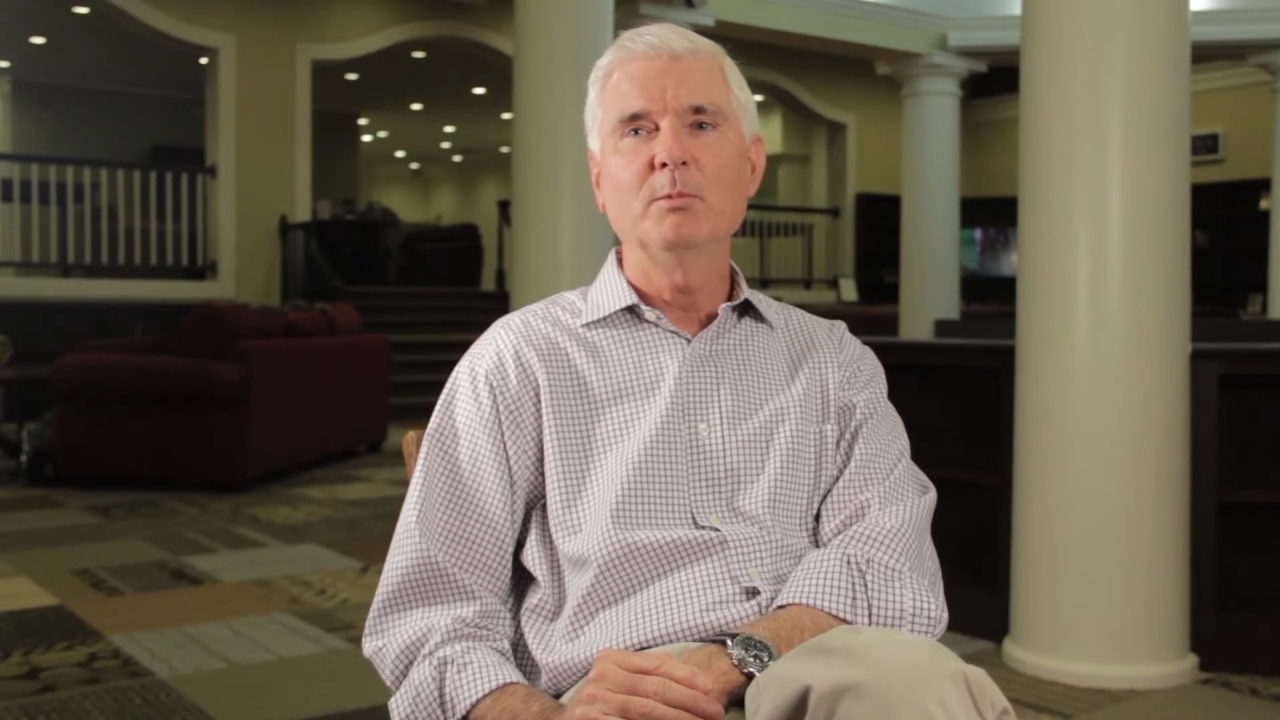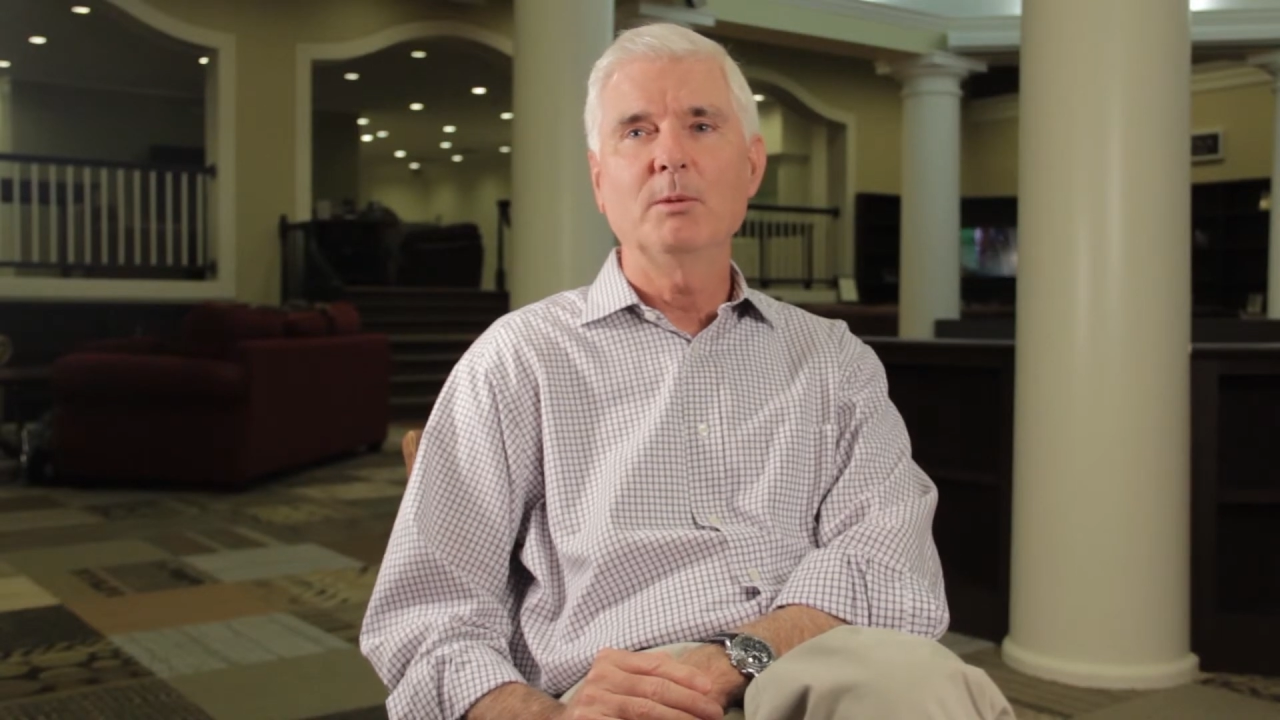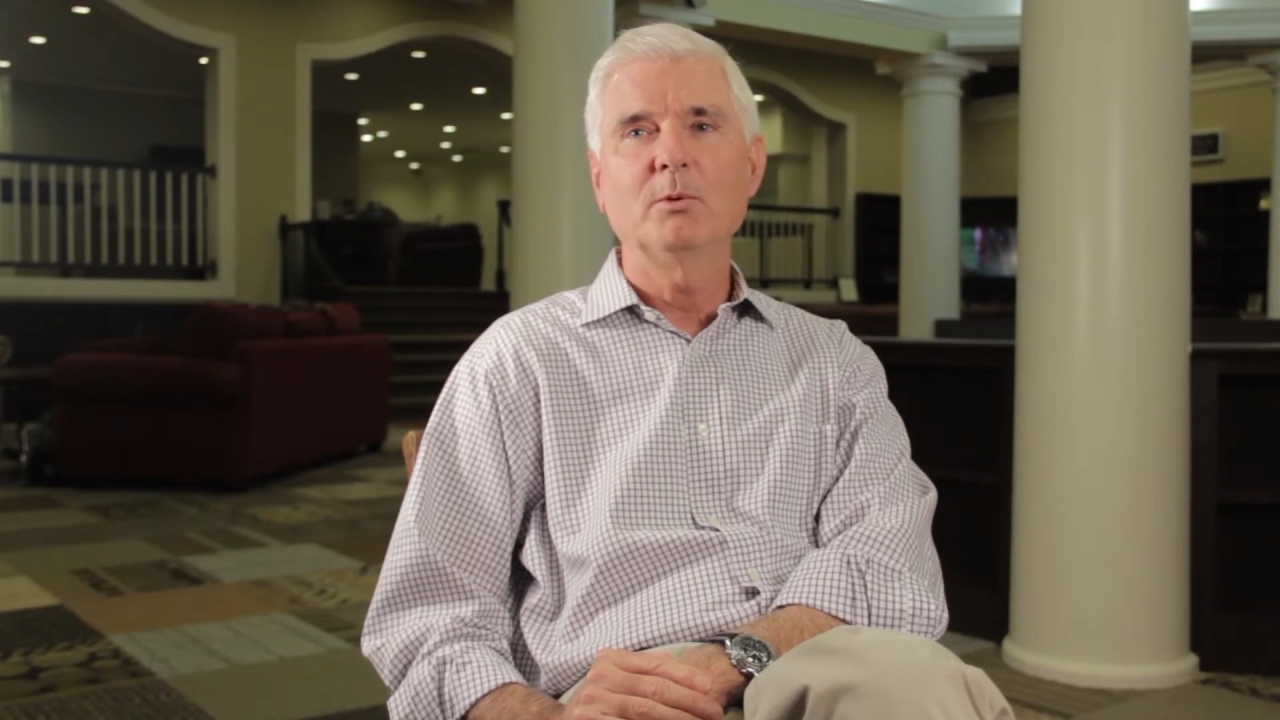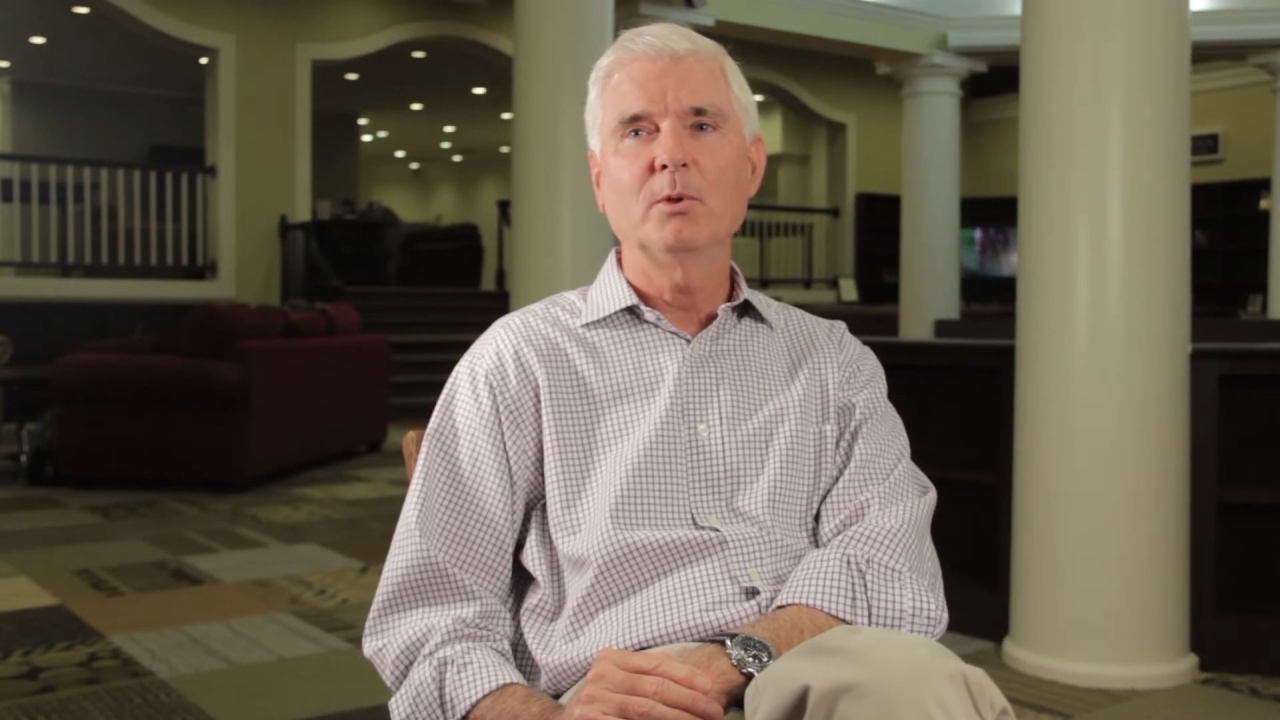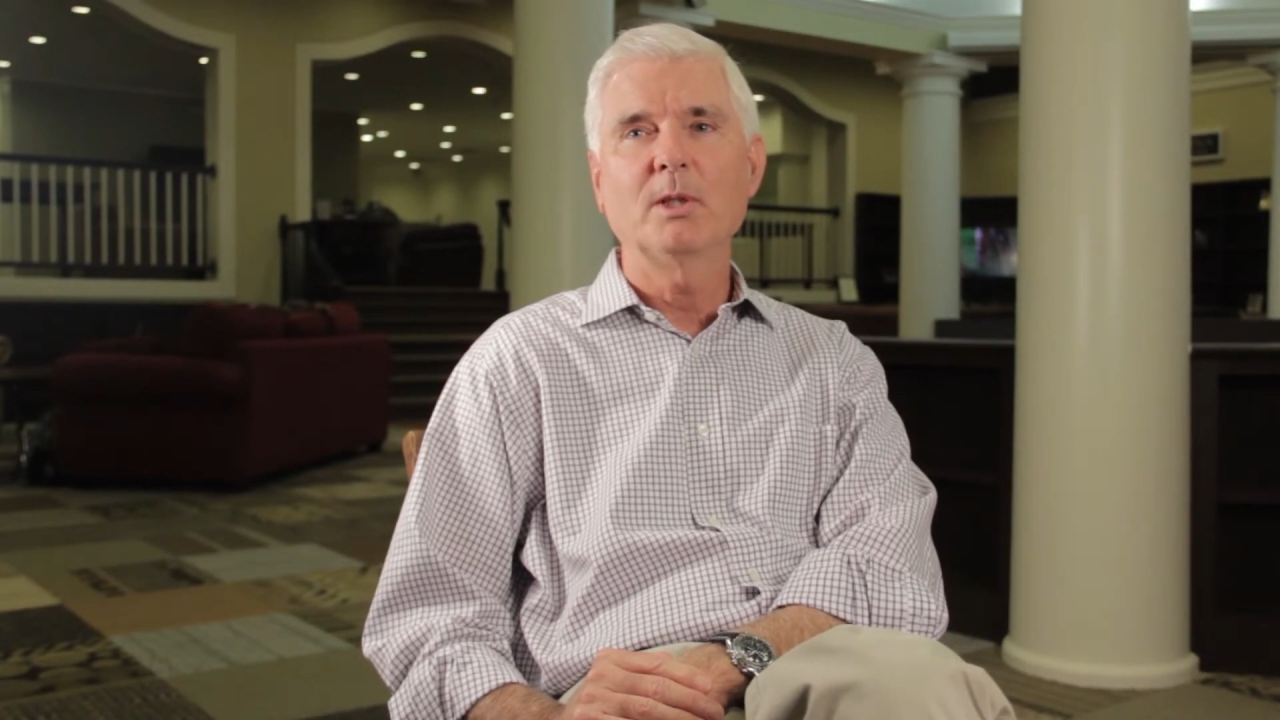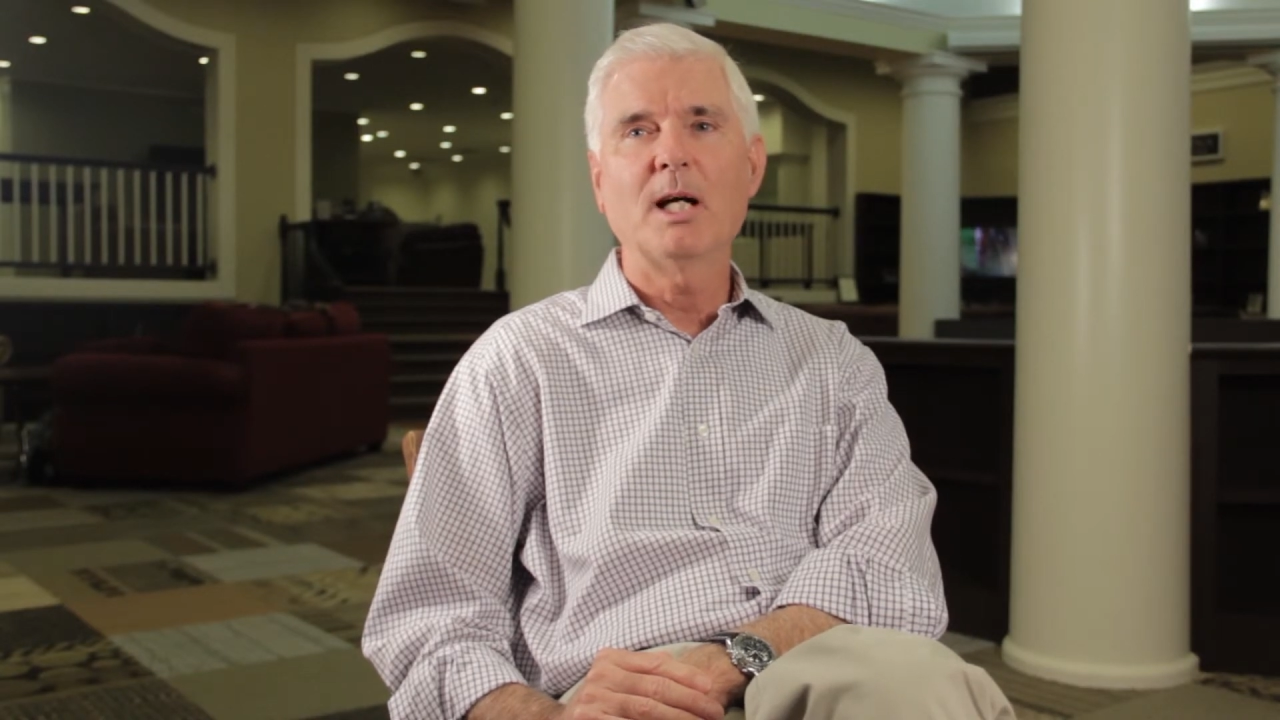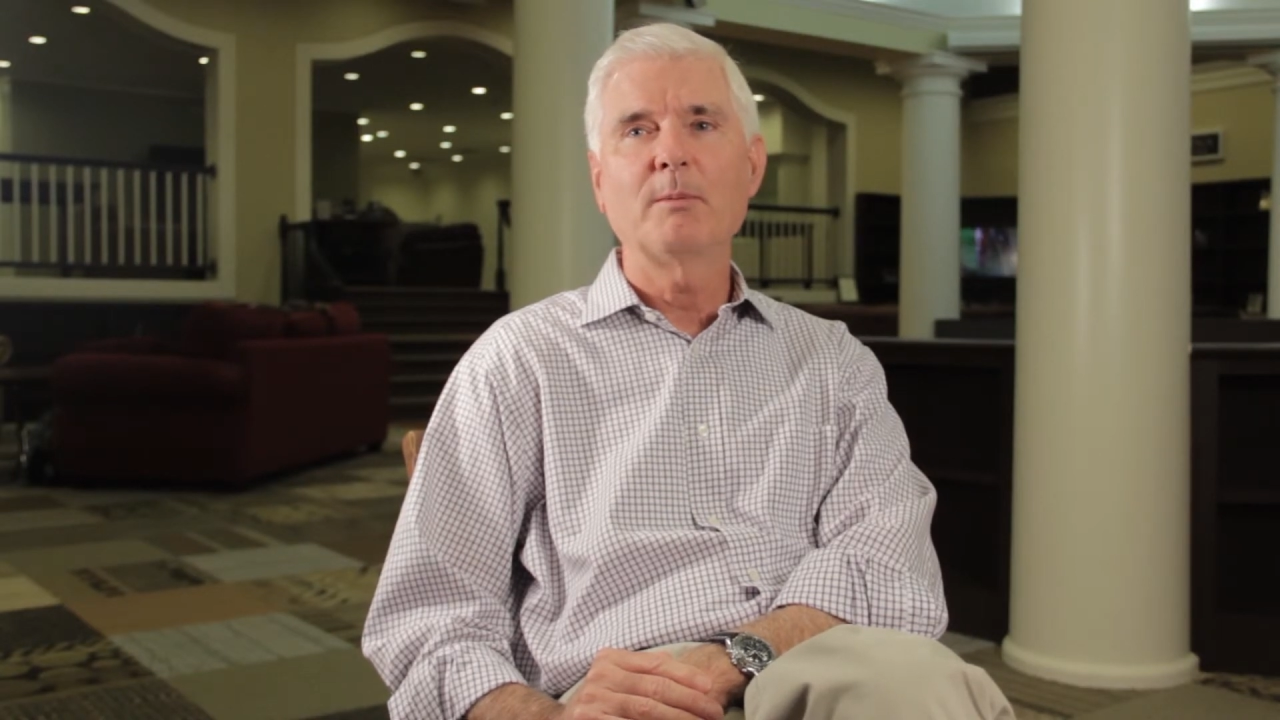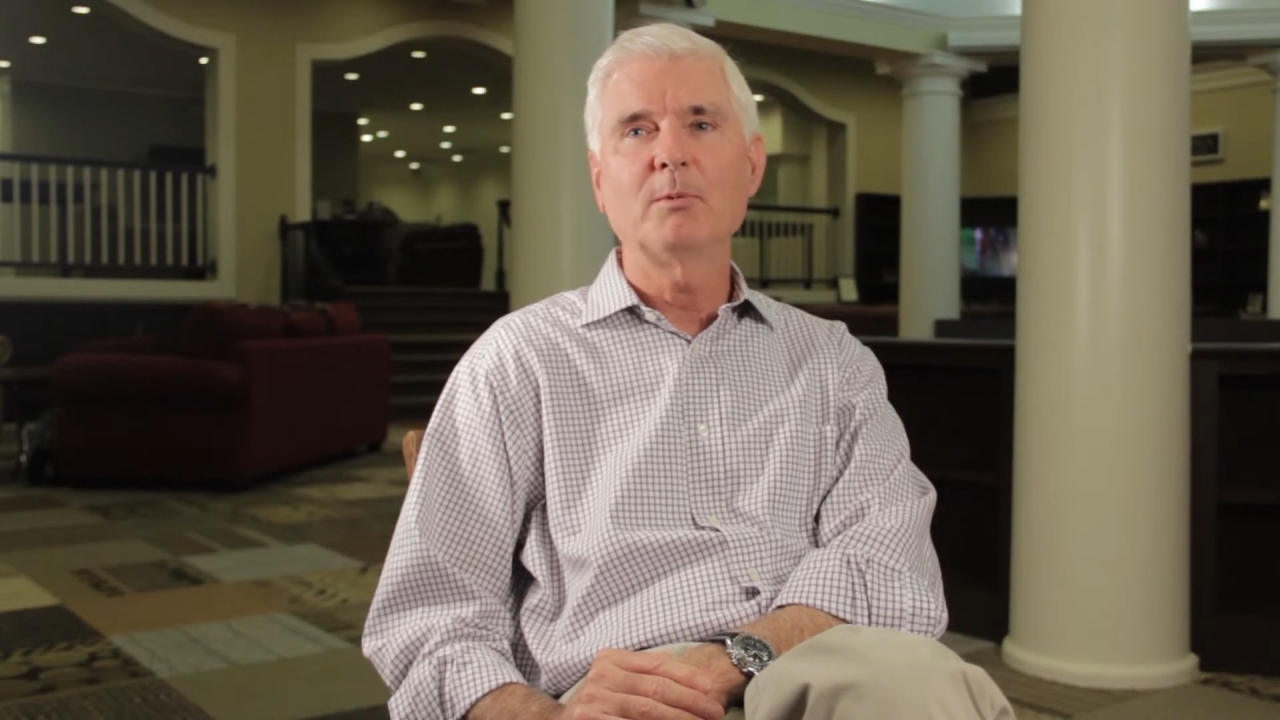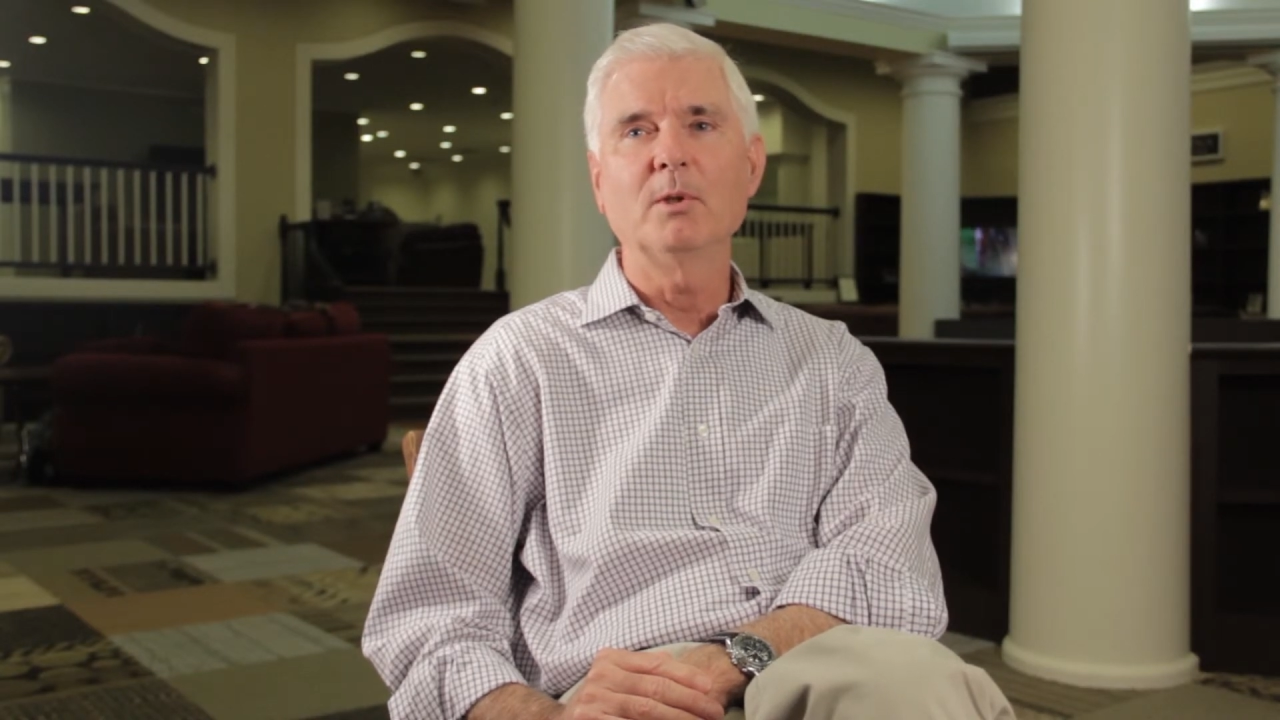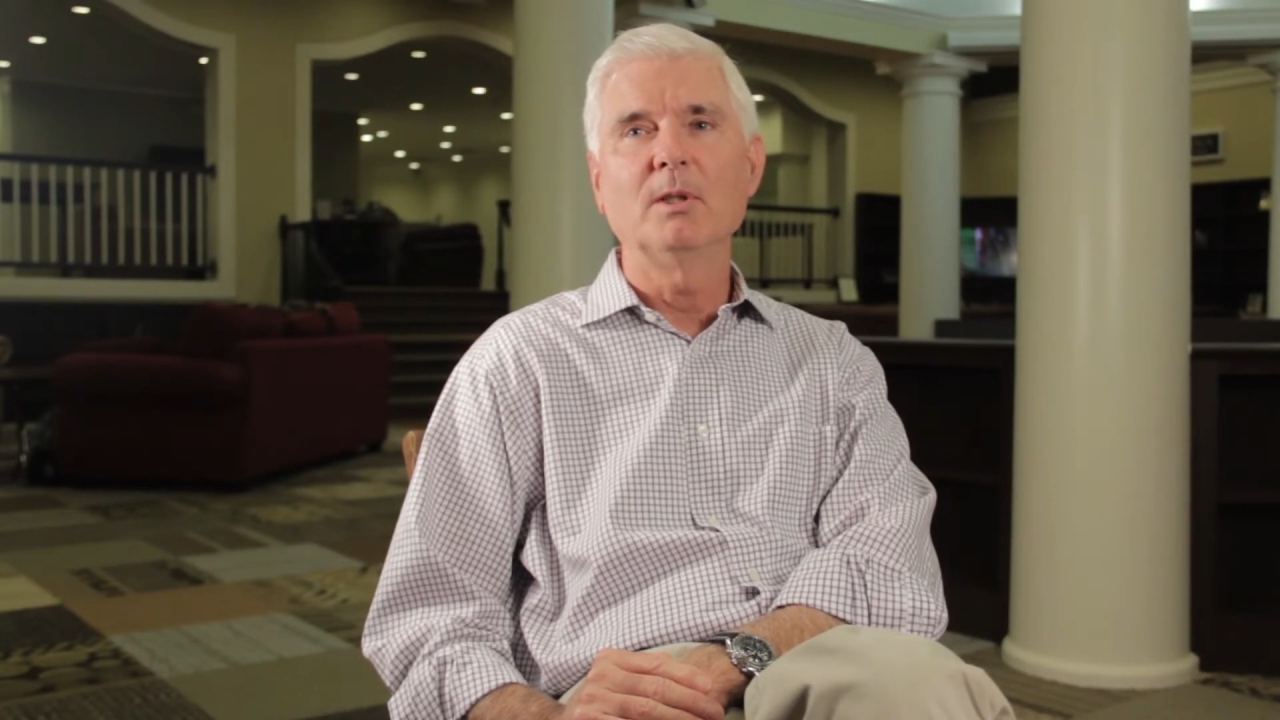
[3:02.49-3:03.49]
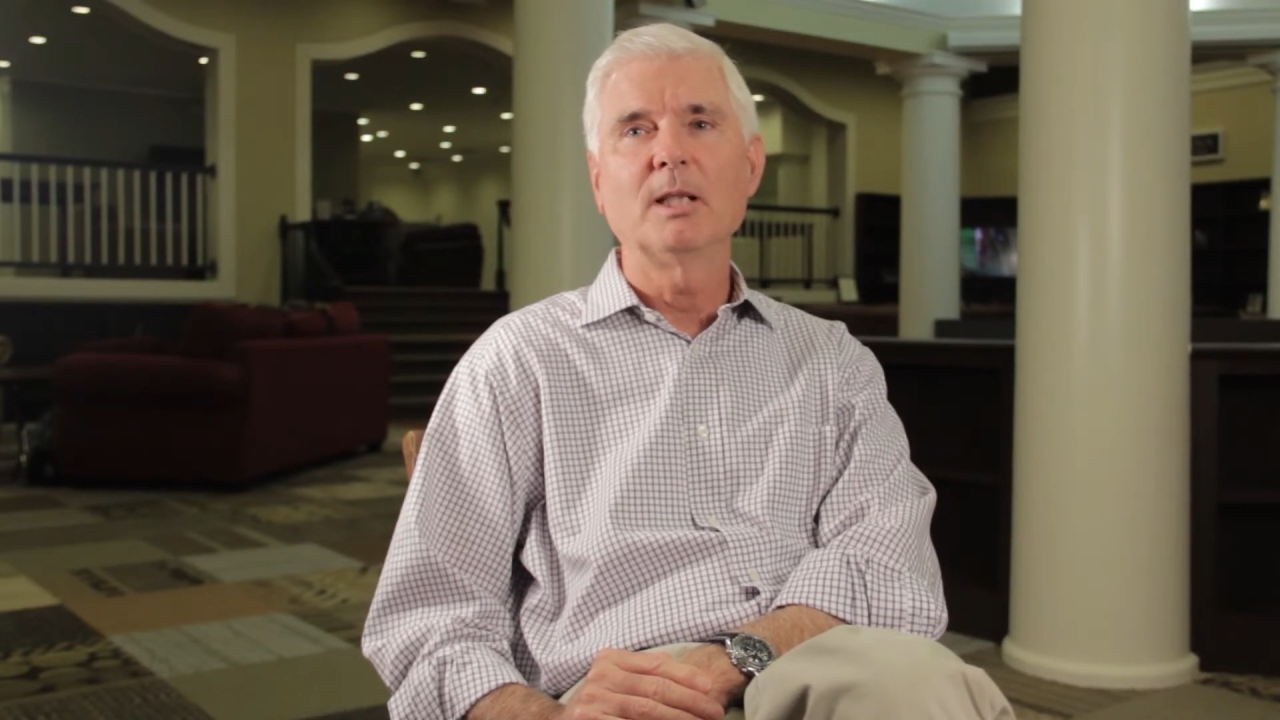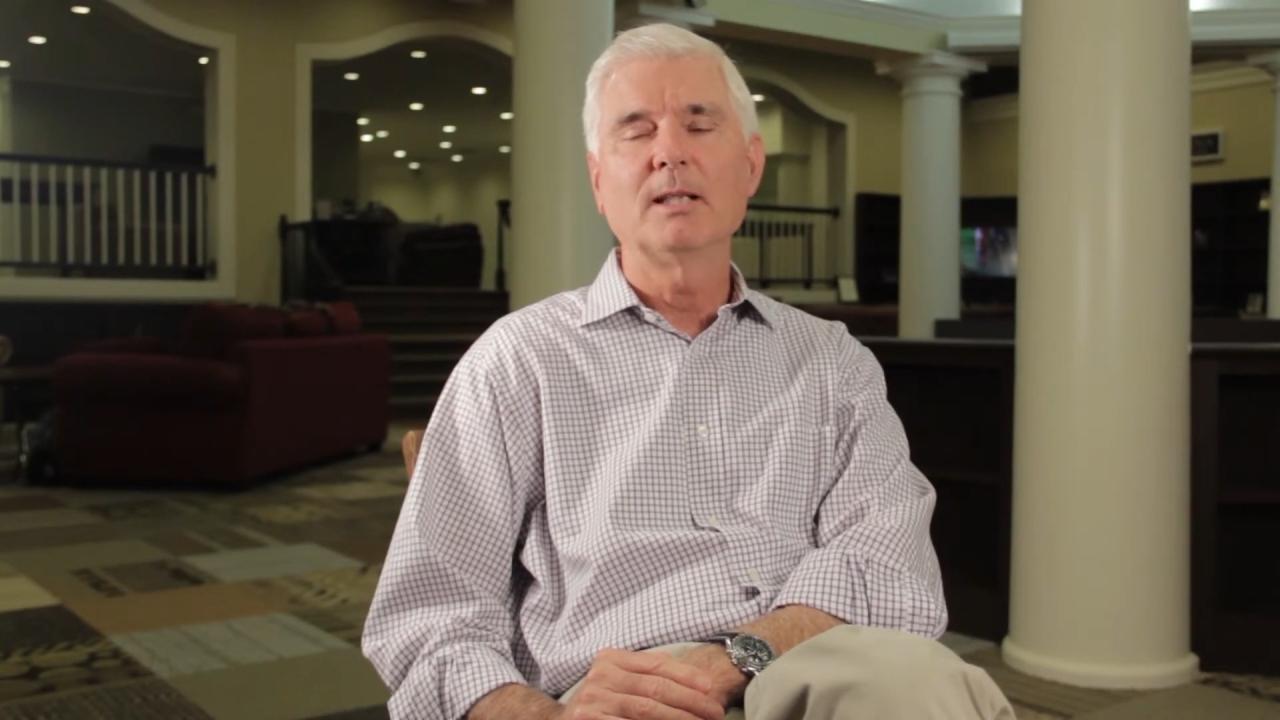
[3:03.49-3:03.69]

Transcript: be able to adopt her.